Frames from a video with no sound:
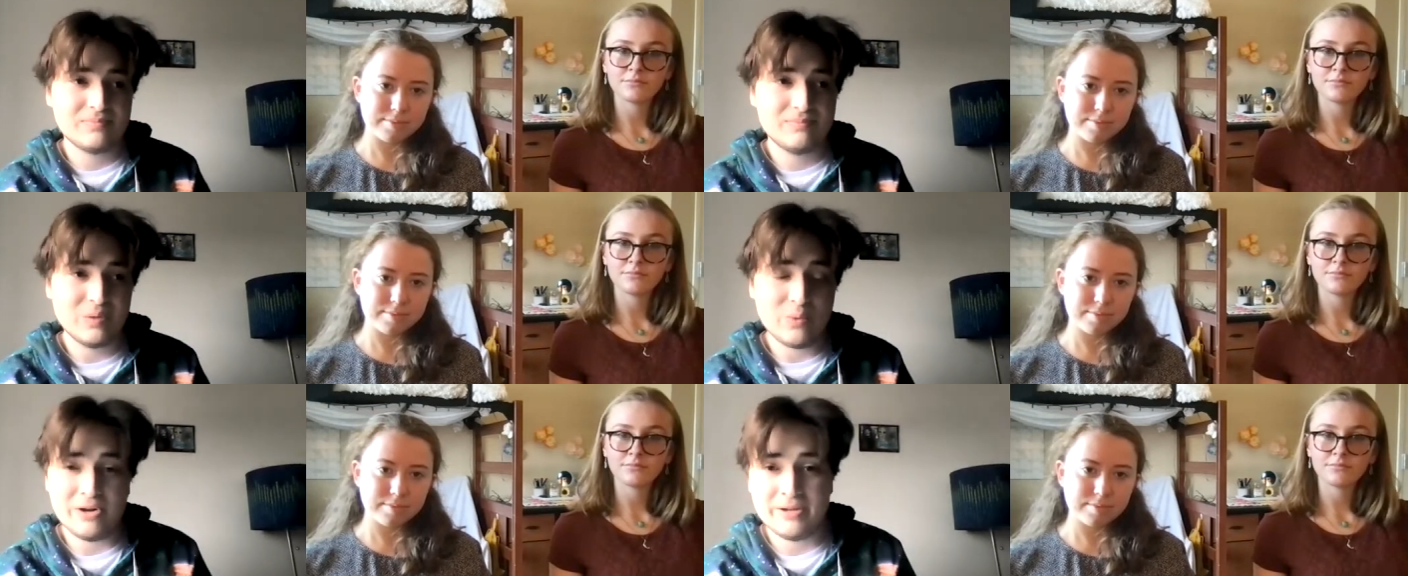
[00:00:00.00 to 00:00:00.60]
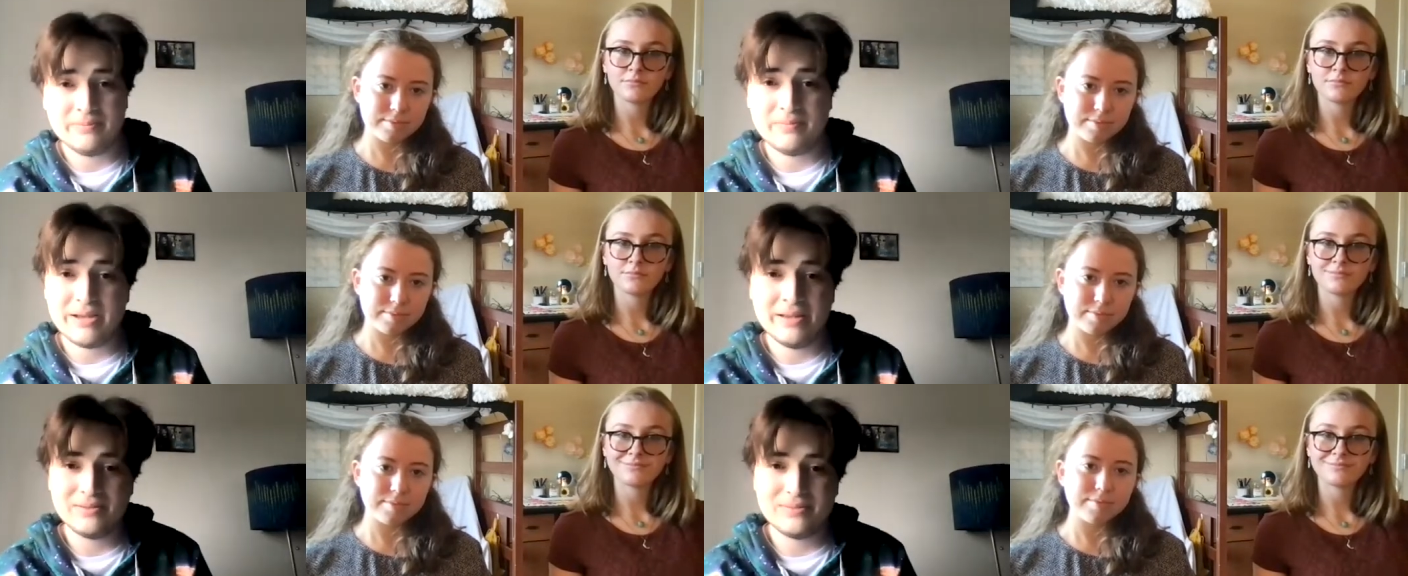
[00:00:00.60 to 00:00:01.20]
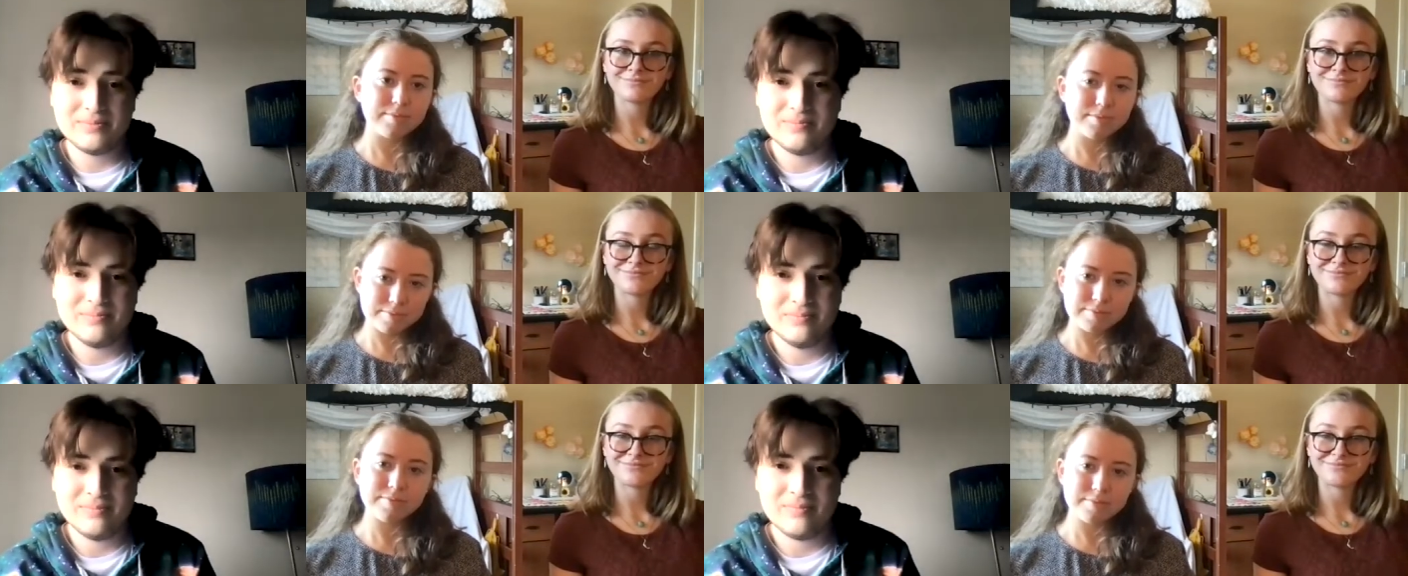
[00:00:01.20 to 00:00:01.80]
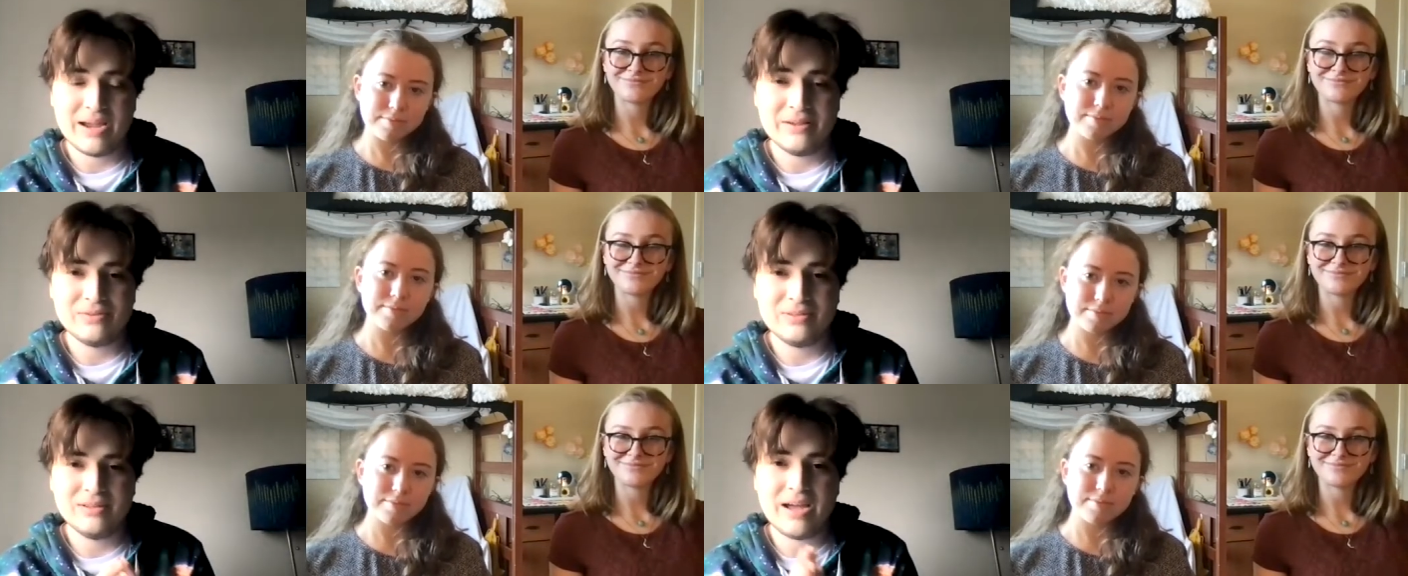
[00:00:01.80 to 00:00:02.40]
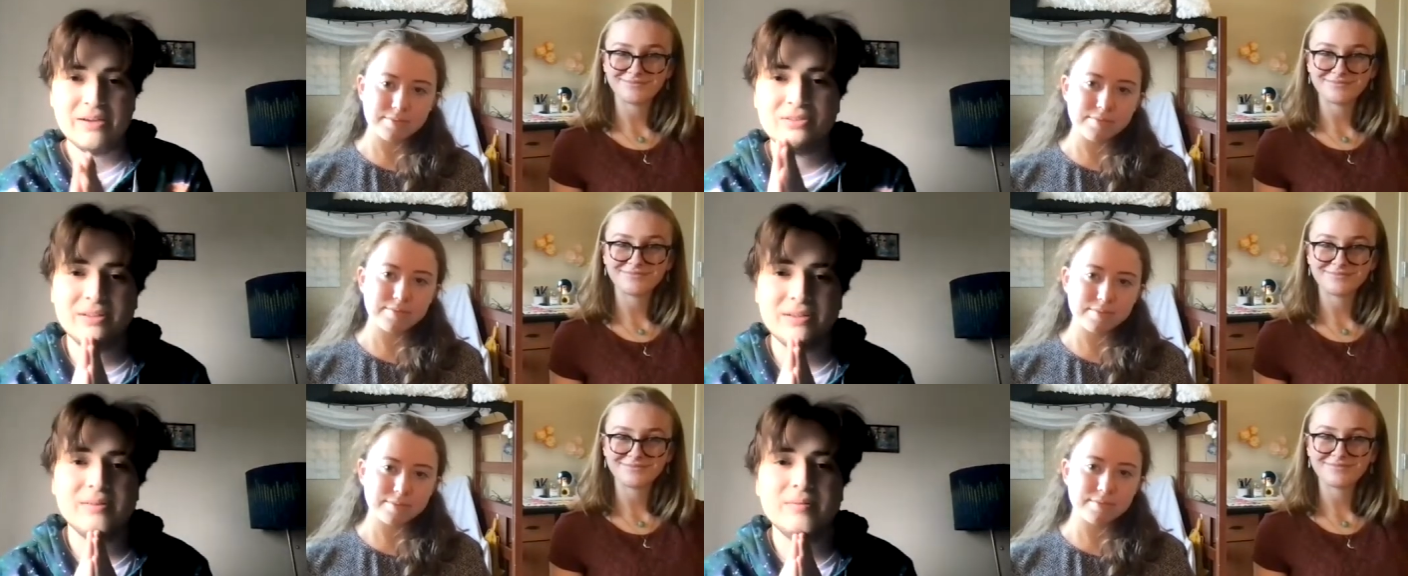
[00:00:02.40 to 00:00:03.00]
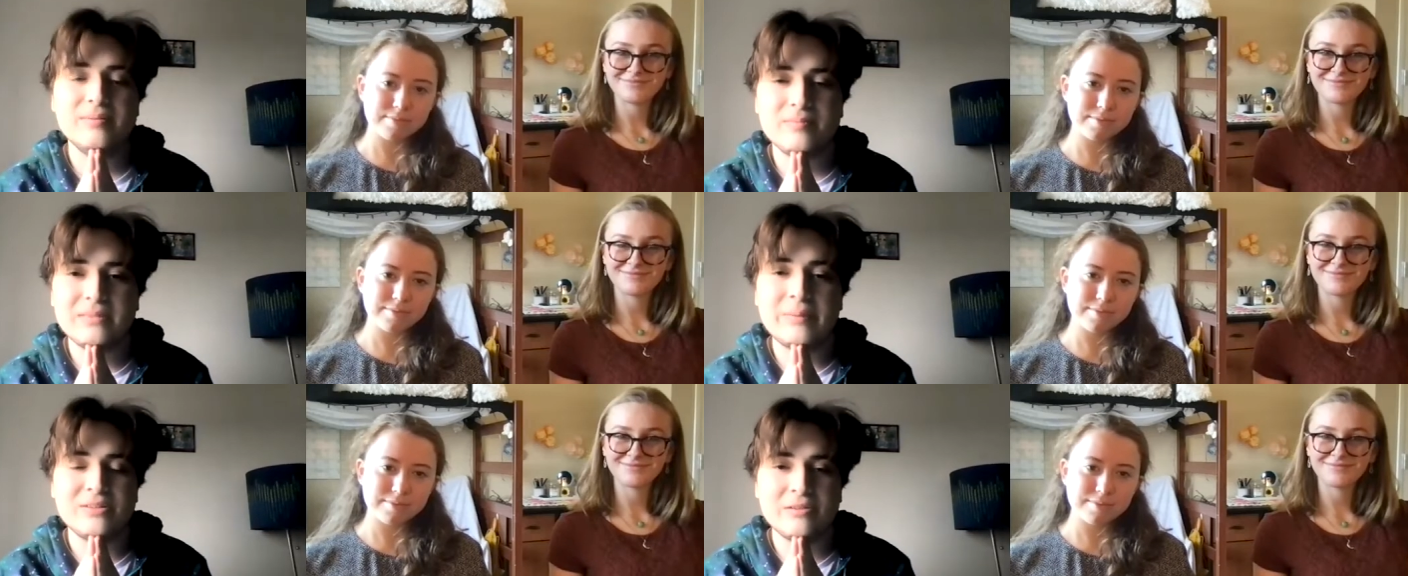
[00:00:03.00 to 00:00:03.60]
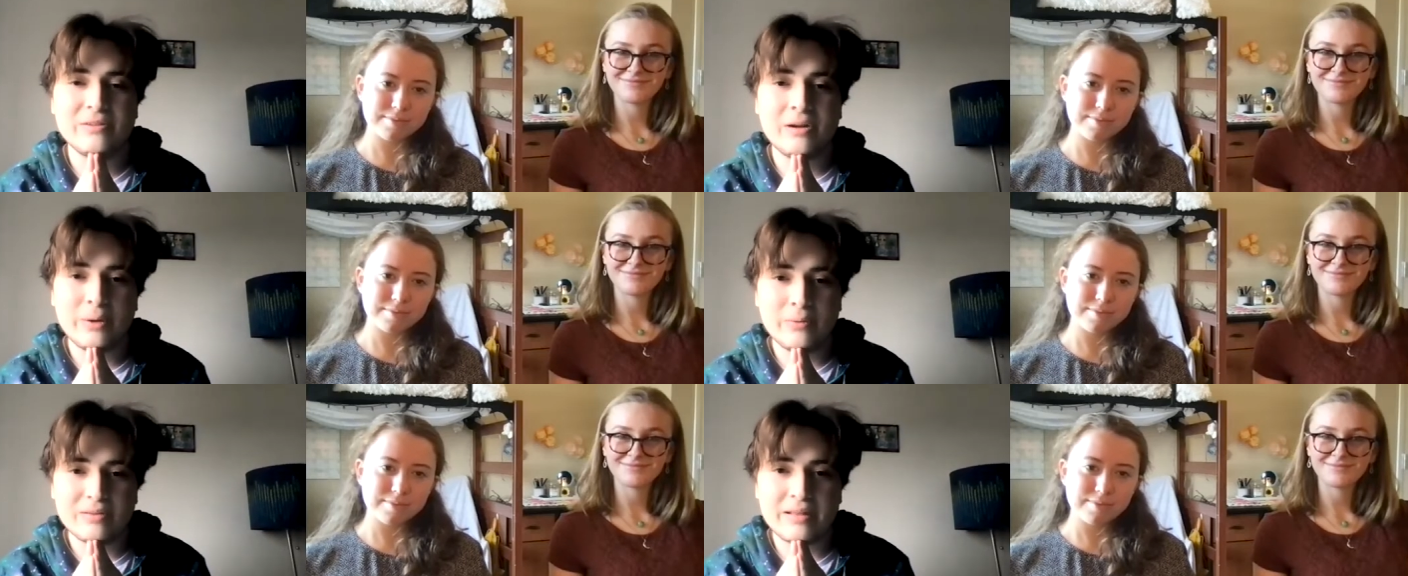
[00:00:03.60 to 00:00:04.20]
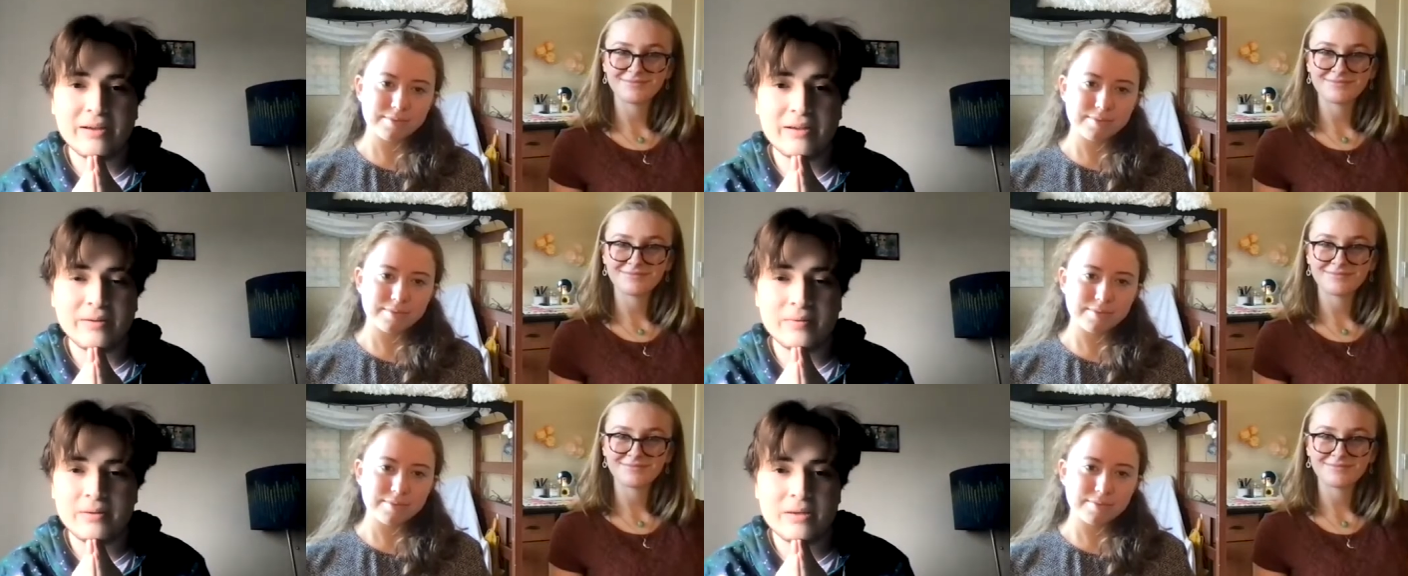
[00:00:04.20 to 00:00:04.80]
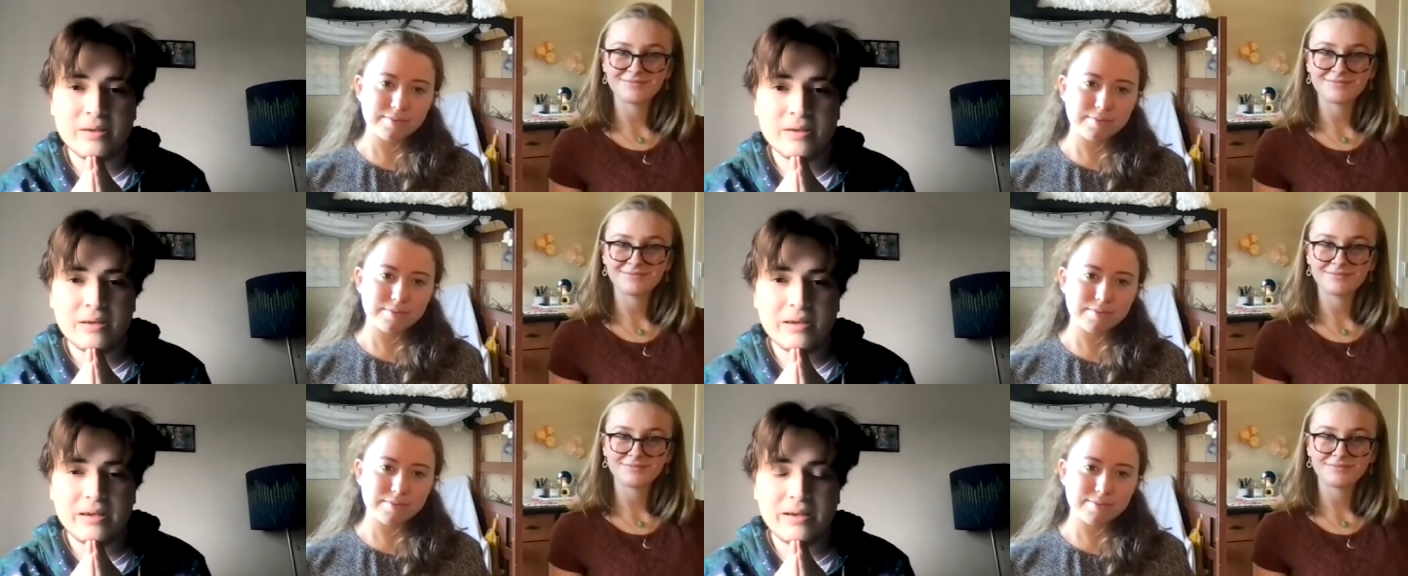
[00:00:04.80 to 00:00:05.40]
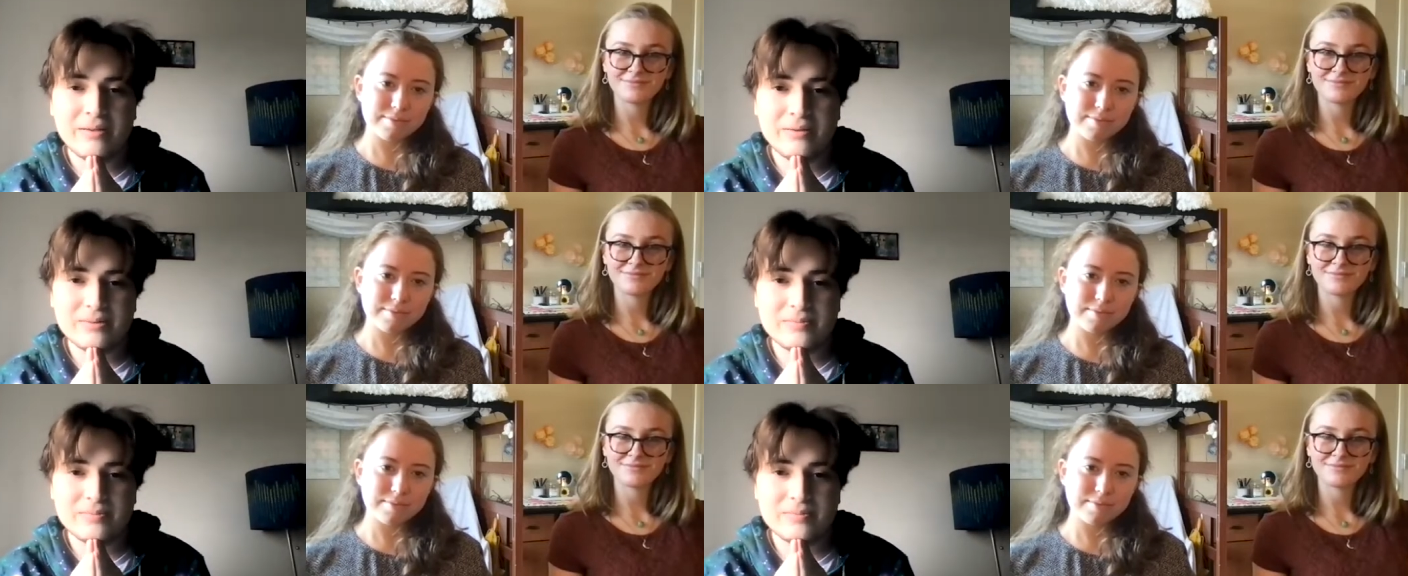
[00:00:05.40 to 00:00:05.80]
Speaker 1: working, I guess. I used to, I used to let myself get away with slacking, and